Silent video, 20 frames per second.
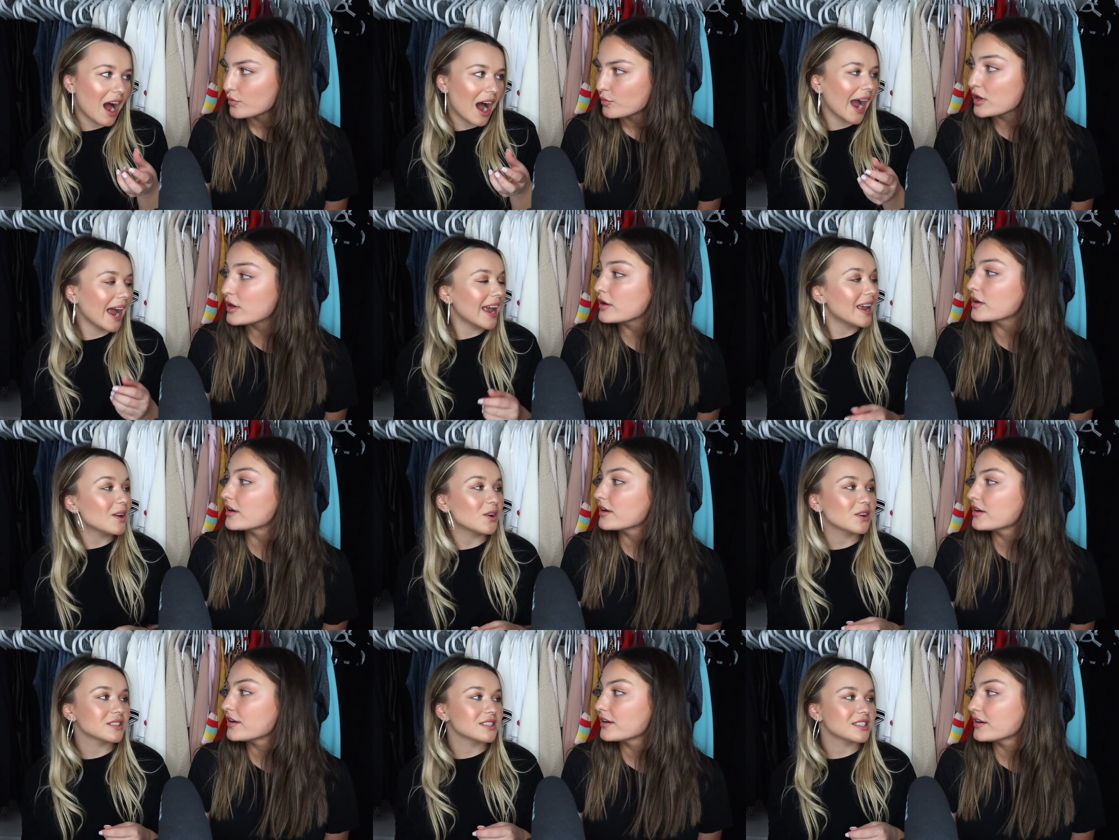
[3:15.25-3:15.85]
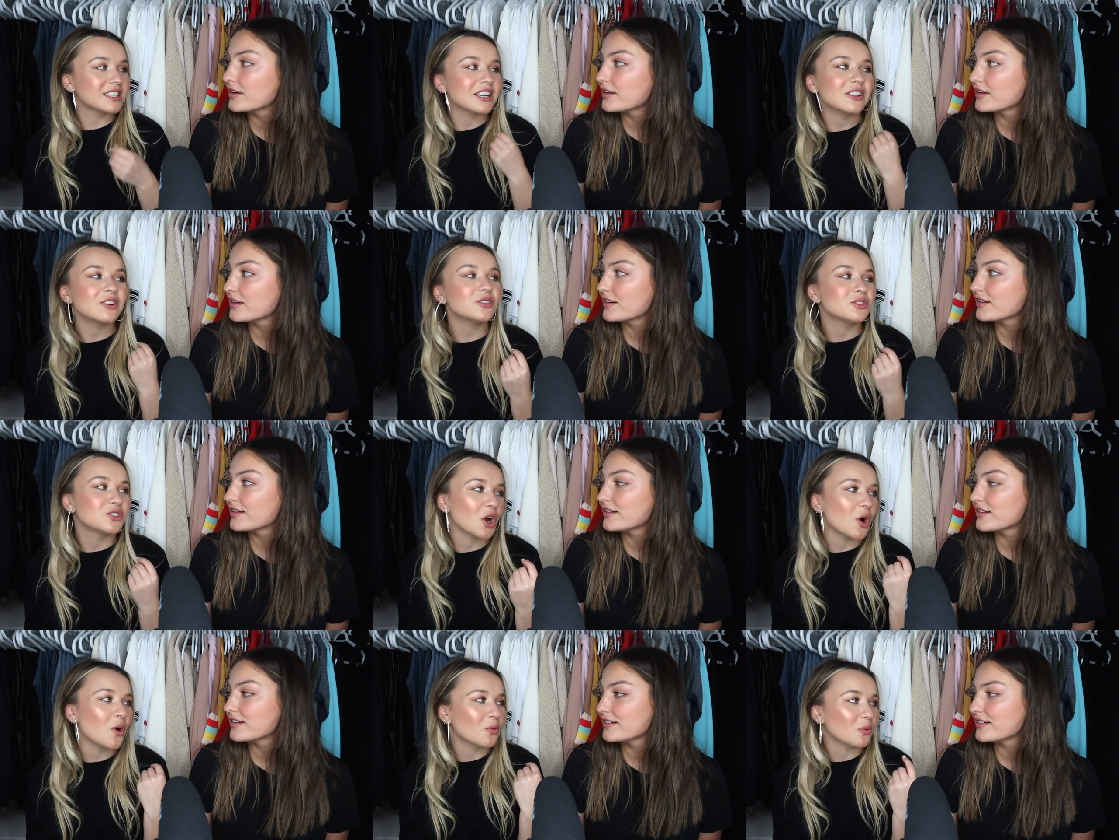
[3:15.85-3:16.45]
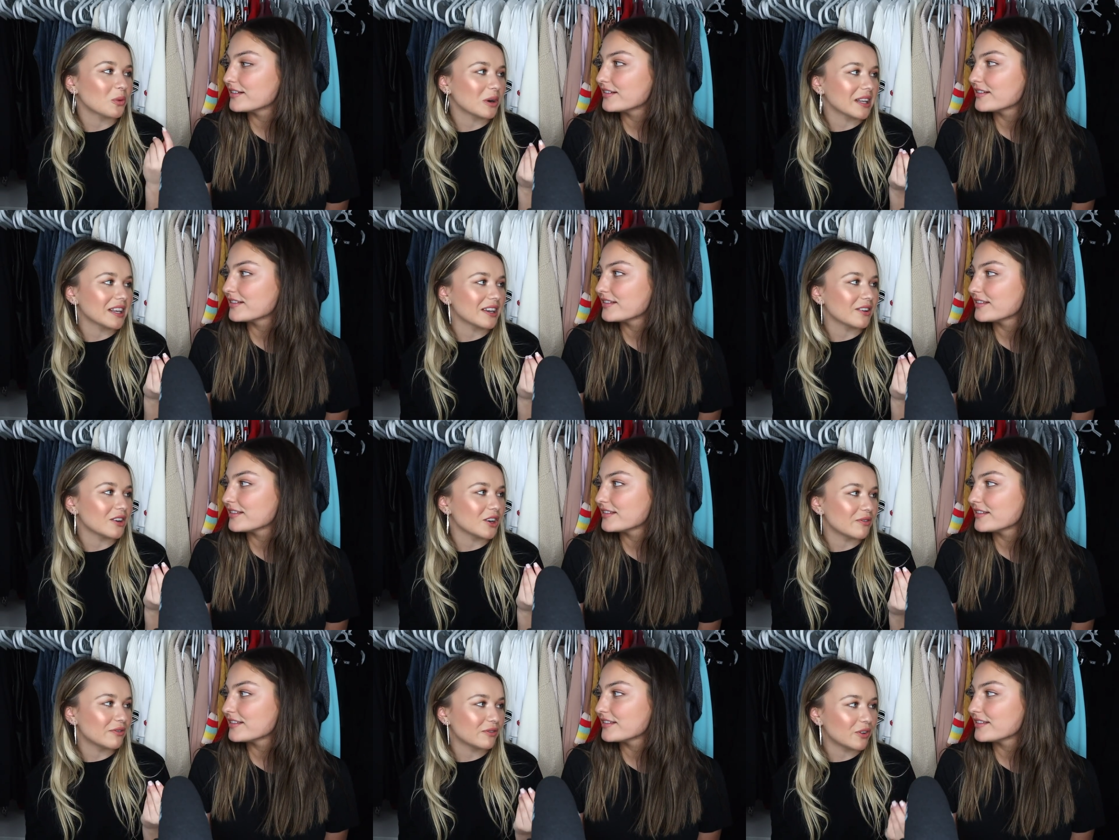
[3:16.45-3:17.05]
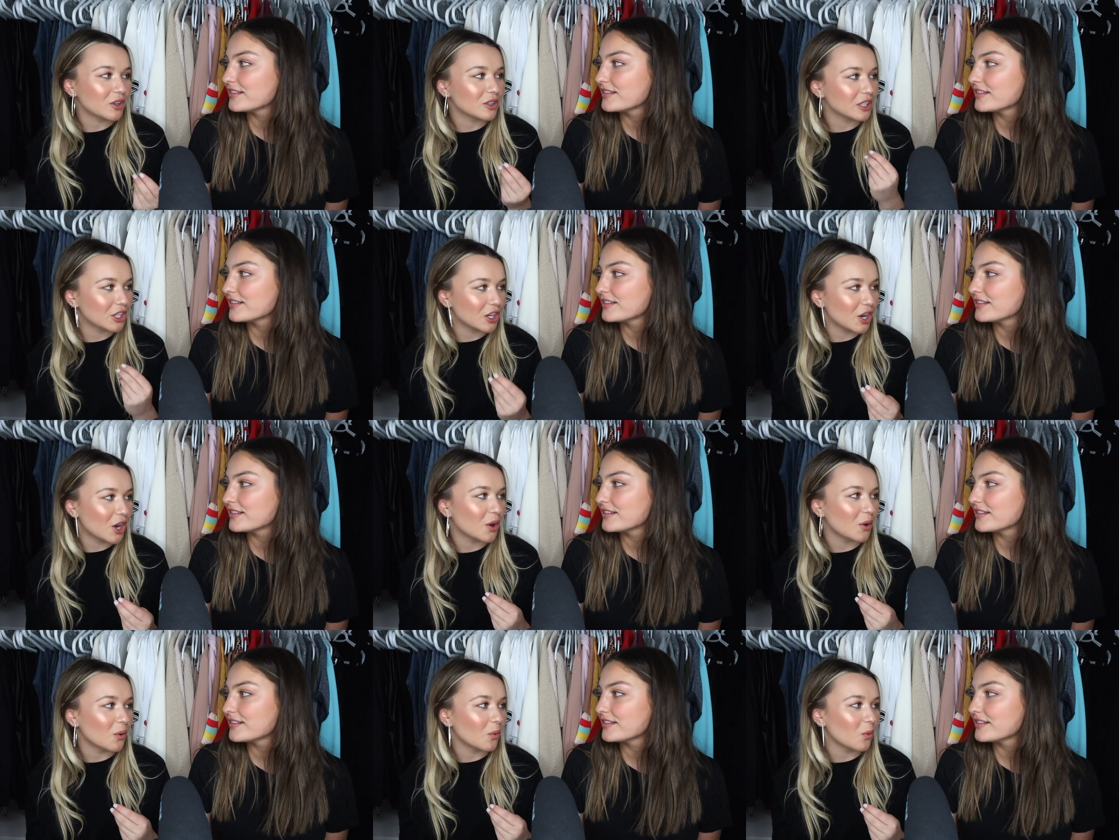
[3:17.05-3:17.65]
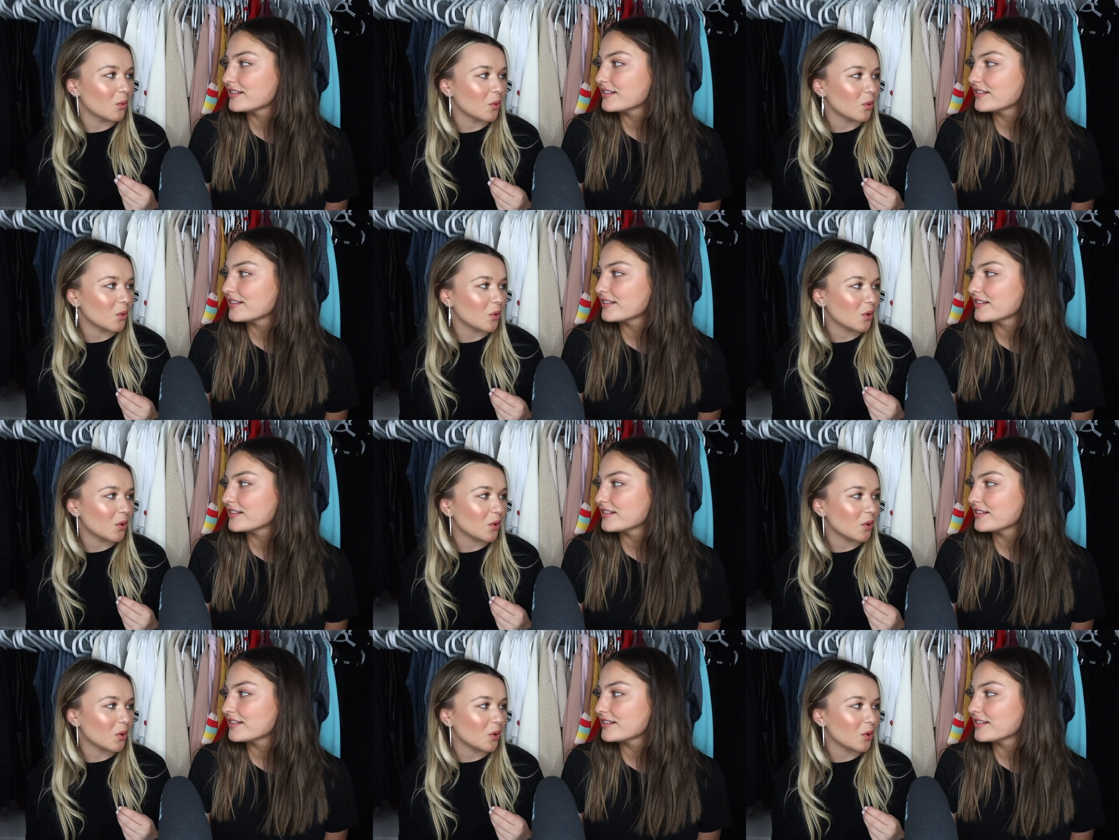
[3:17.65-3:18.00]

Speaker 1: I still don't really fully know